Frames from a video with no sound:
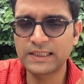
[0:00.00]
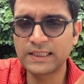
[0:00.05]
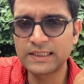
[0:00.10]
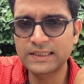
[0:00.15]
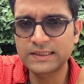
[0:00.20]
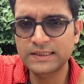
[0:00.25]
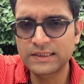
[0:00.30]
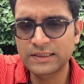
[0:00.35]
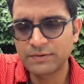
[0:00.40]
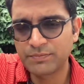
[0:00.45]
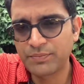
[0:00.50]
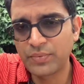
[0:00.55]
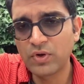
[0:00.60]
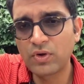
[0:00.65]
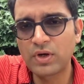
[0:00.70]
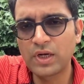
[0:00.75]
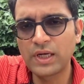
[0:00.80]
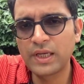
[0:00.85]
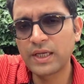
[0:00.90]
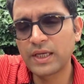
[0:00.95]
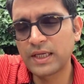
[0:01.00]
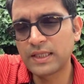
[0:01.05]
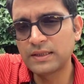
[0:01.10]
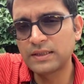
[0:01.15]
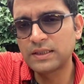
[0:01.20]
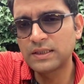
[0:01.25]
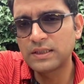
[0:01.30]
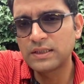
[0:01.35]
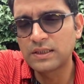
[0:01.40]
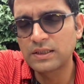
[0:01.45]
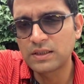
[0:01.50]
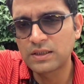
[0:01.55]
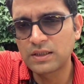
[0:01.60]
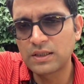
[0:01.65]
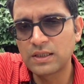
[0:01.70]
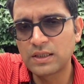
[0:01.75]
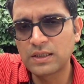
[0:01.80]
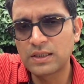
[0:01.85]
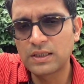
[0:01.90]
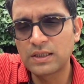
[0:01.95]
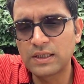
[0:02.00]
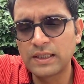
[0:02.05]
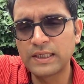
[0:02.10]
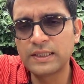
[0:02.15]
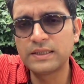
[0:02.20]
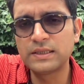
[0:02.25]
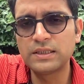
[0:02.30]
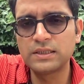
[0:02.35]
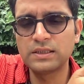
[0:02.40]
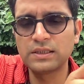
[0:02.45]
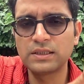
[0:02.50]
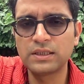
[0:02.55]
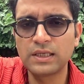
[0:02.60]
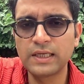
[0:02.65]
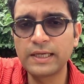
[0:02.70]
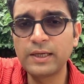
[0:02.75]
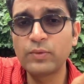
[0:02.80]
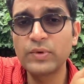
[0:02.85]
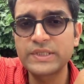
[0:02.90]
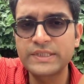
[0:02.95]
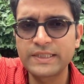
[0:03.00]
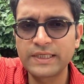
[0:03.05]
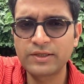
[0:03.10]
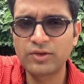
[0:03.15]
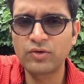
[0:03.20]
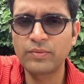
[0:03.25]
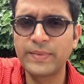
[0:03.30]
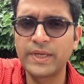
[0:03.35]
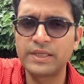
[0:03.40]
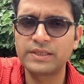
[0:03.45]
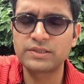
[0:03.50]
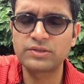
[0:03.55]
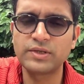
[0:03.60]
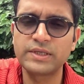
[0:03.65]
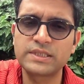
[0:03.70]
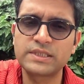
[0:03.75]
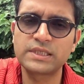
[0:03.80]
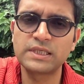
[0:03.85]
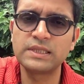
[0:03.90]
is purely in the linguistic domain, so it's